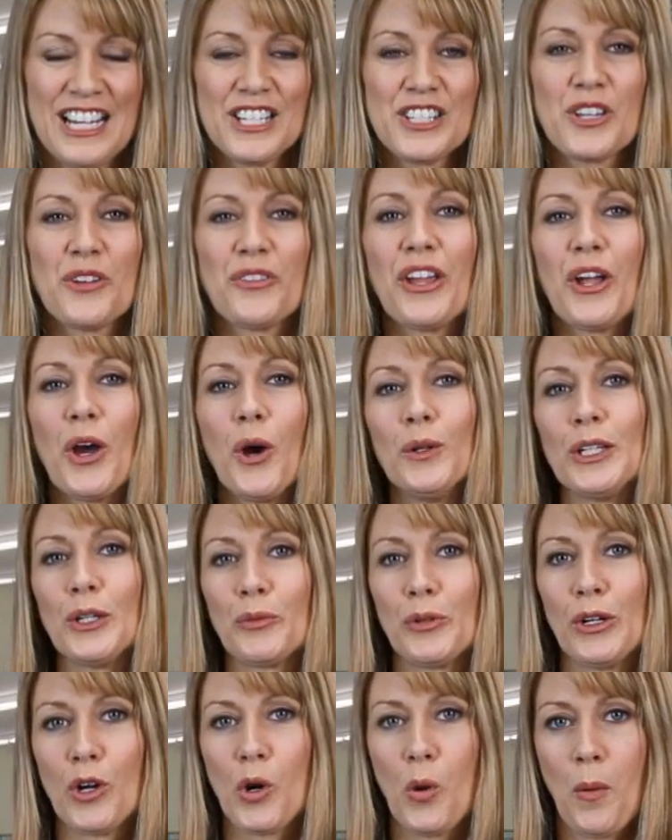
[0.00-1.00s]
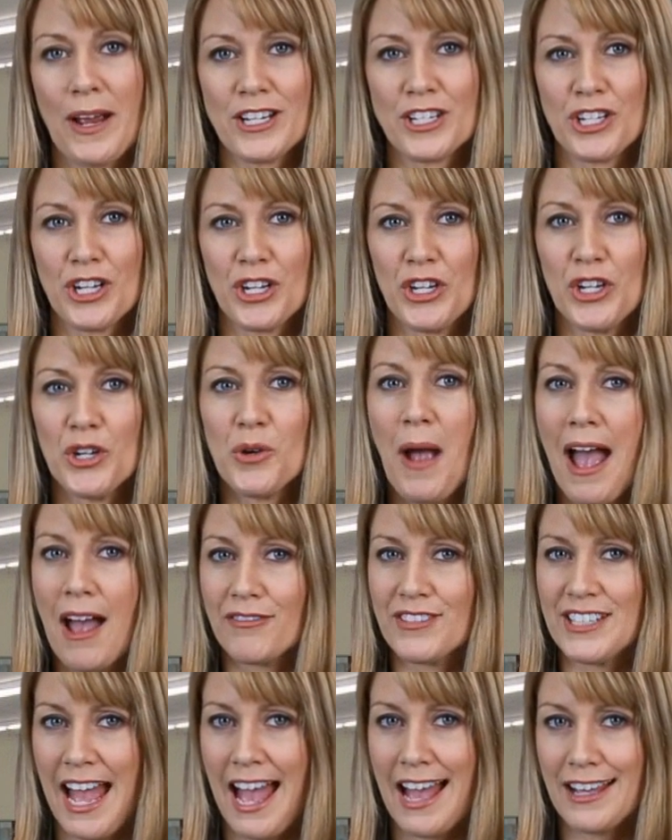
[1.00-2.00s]
So, the only real question you have
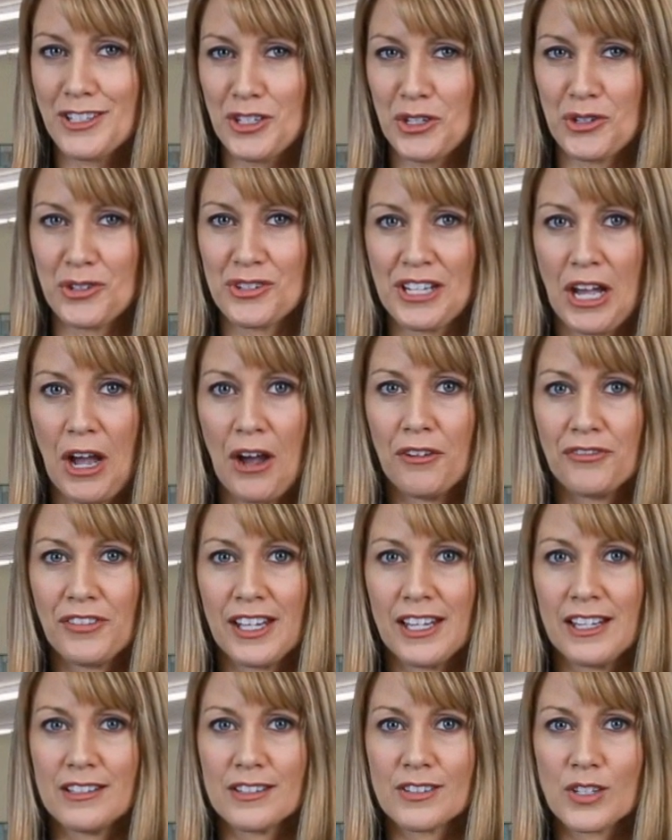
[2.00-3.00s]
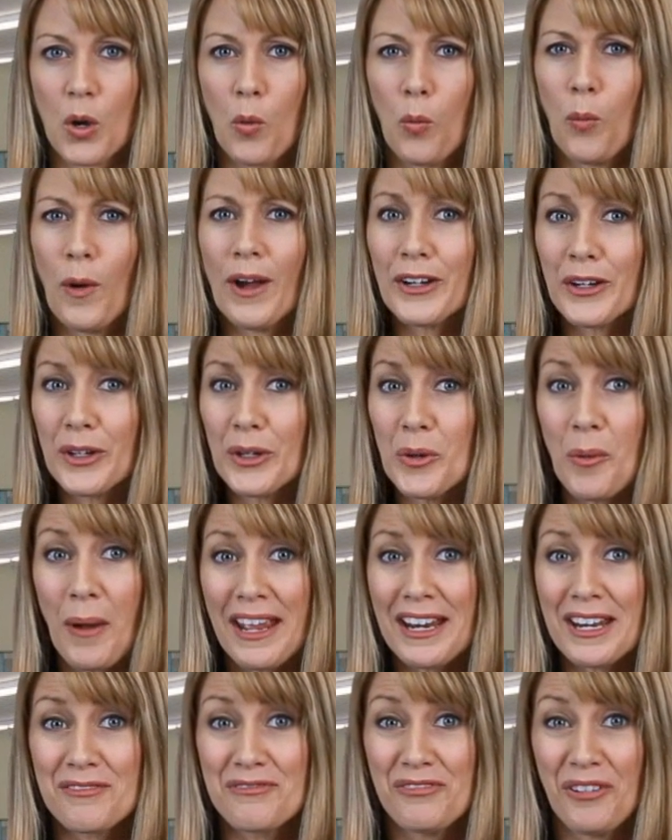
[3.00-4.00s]
to ask yourself is what are you
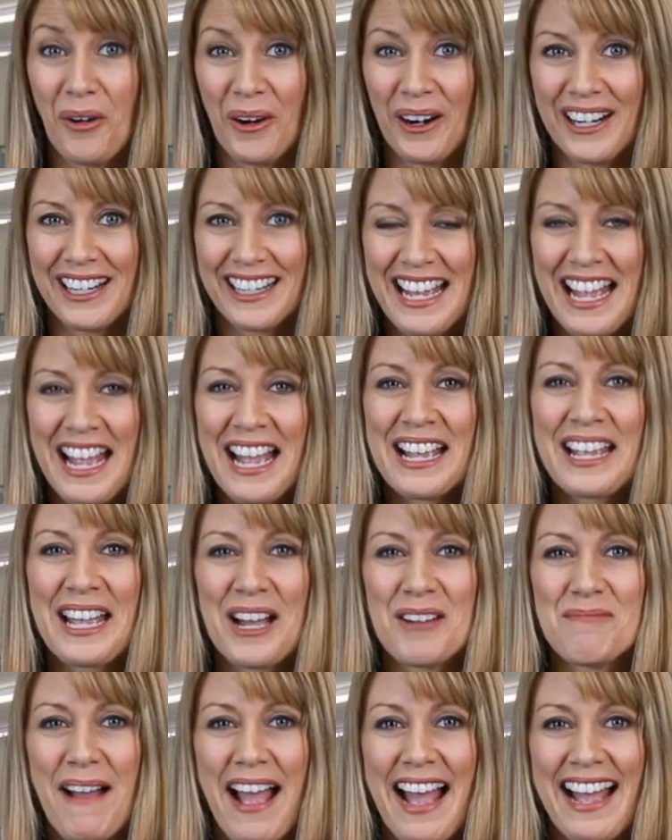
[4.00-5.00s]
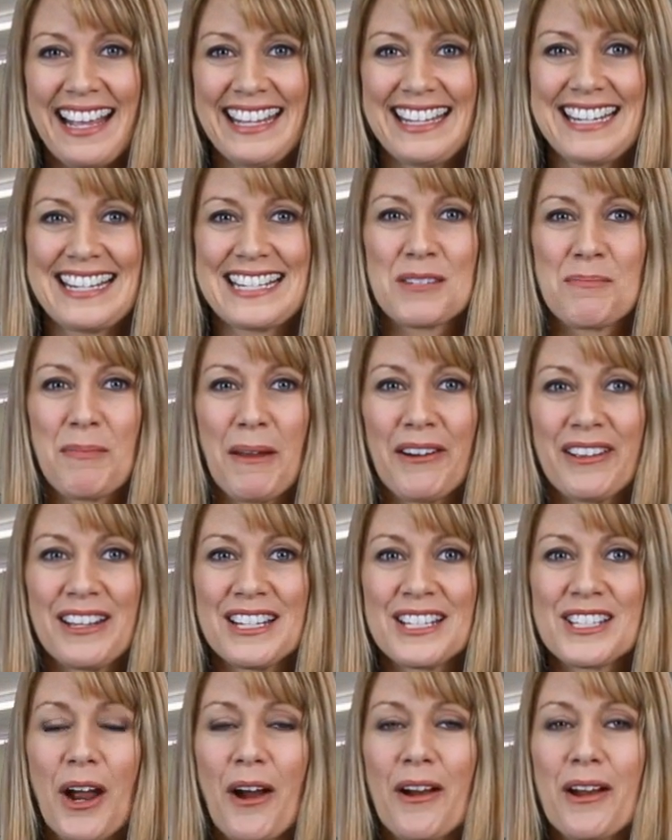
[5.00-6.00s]
waiting for? Come by and
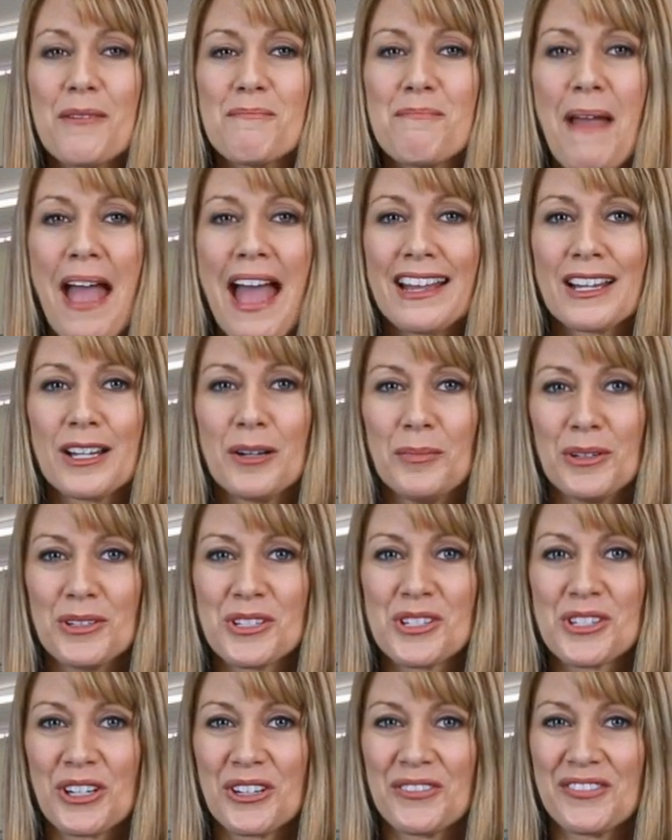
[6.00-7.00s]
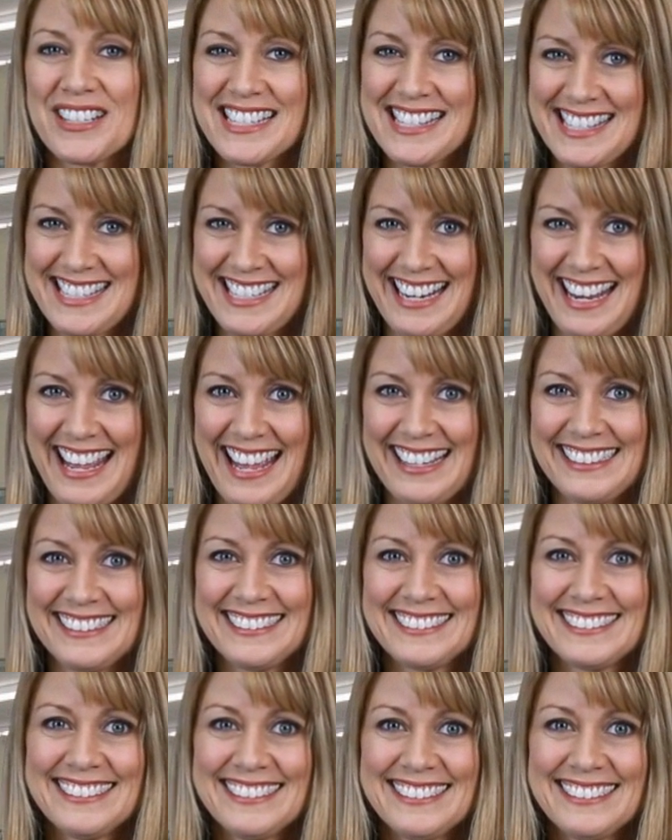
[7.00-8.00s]
experience our impeccable service today.